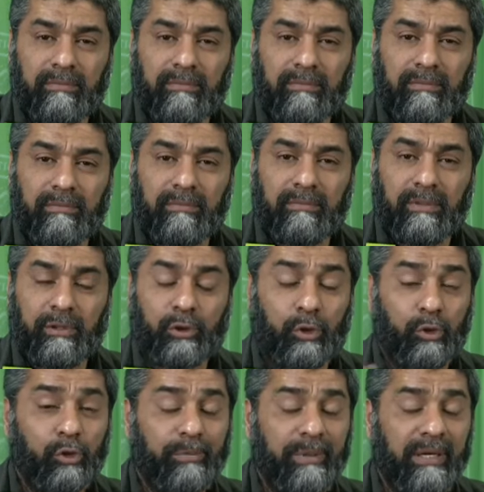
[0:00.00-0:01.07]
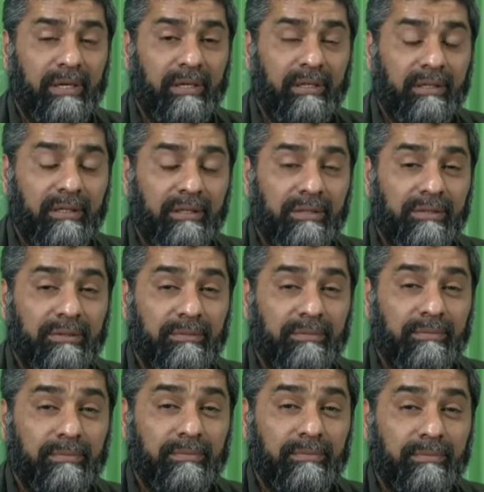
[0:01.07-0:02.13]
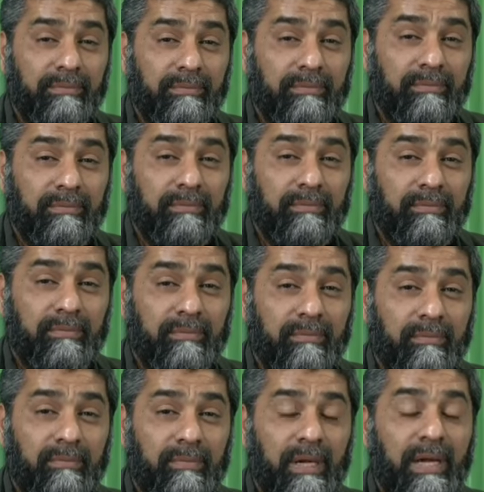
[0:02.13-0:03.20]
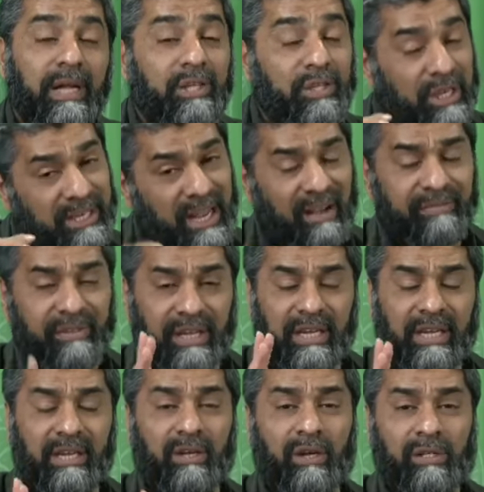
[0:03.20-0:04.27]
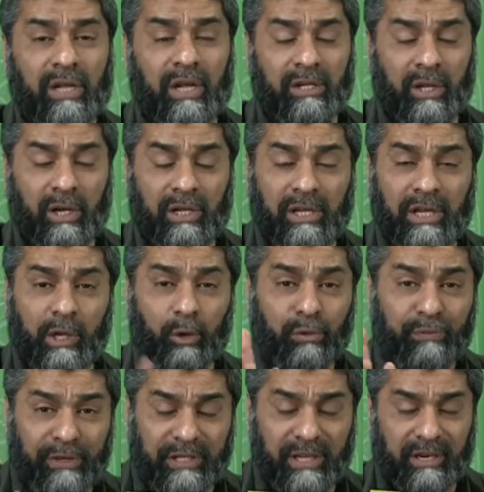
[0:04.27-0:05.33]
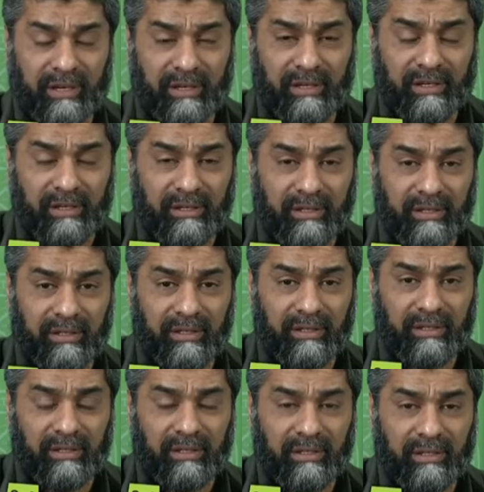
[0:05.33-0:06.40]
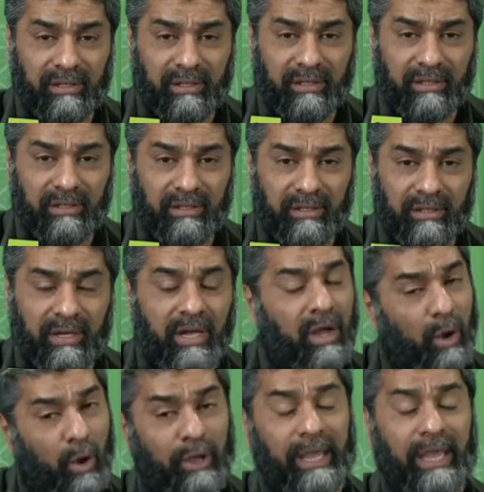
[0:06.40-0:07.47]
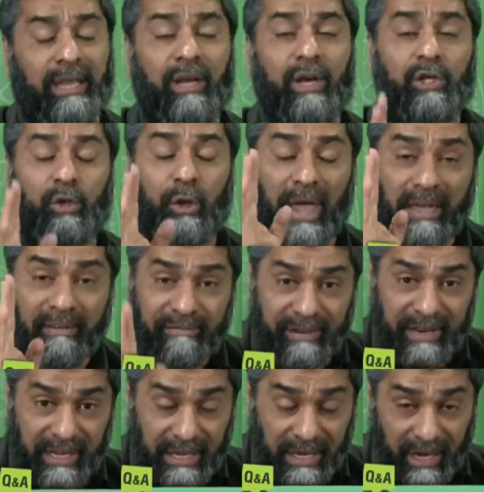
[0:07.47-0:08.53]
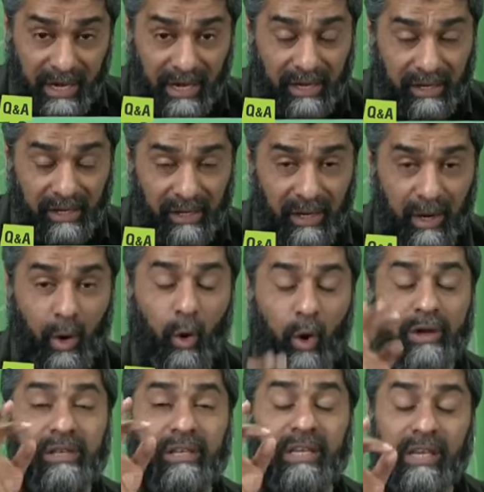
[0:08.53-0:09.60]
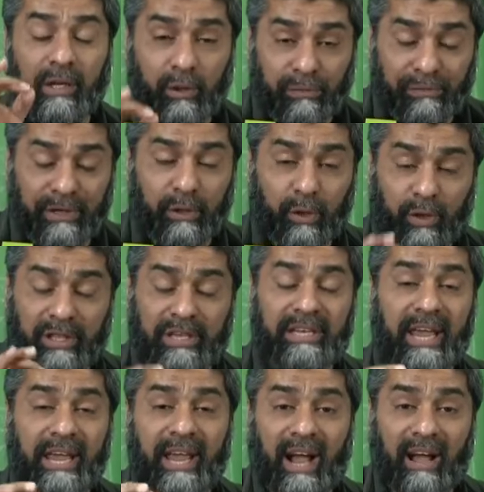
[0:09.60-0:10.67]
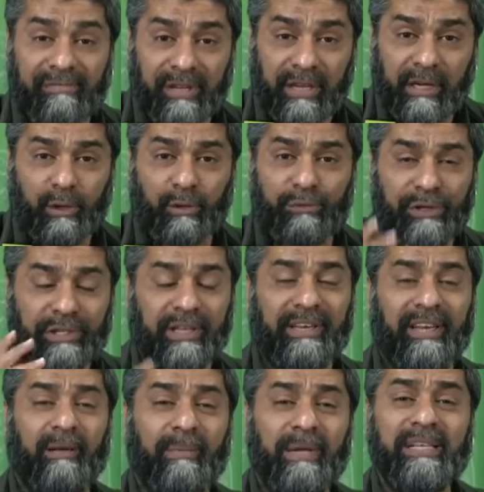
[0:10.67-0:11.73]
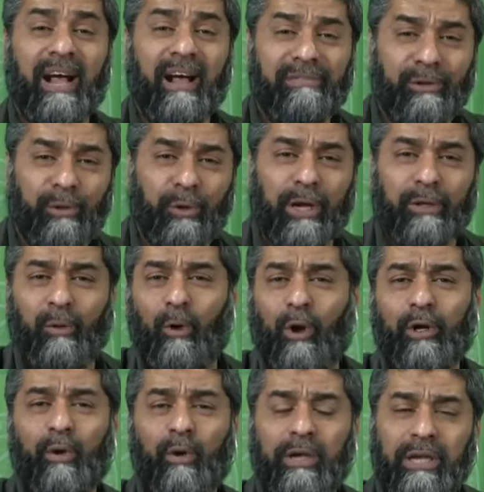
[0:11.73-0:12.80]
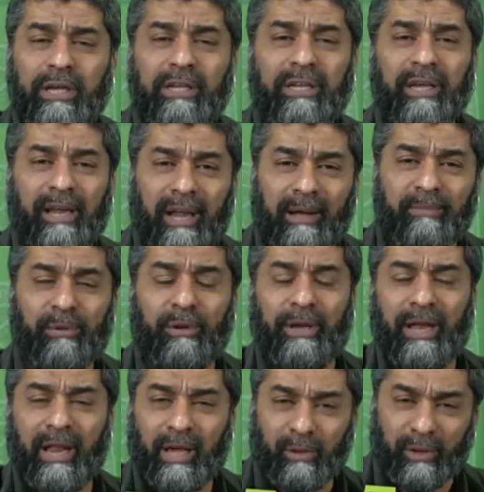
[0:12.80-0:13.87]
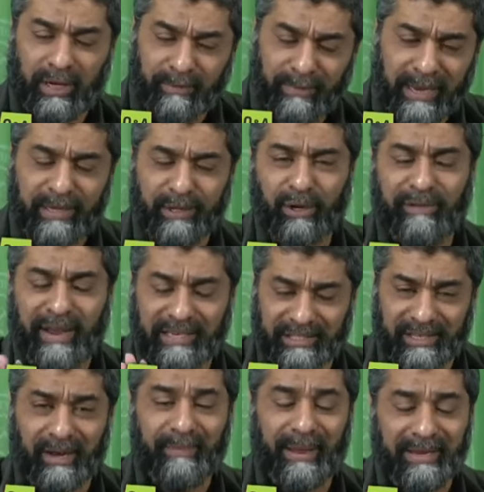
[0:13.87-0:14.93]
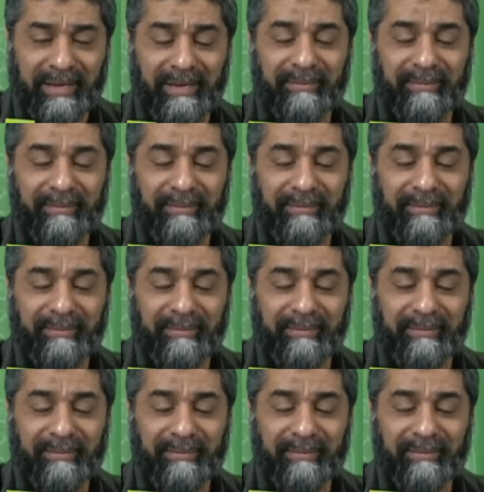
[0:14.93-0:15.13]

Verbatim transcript: you know. Excuse me? Just after Eid. Just after Eid, uh, the, the Eid al-Fitr. Yes. Okay, so every year on Eid al-Fitr or the day after Eid al-Fitr, that means after you get all your Eid, Alhamdulillah, you get plenty of extra money,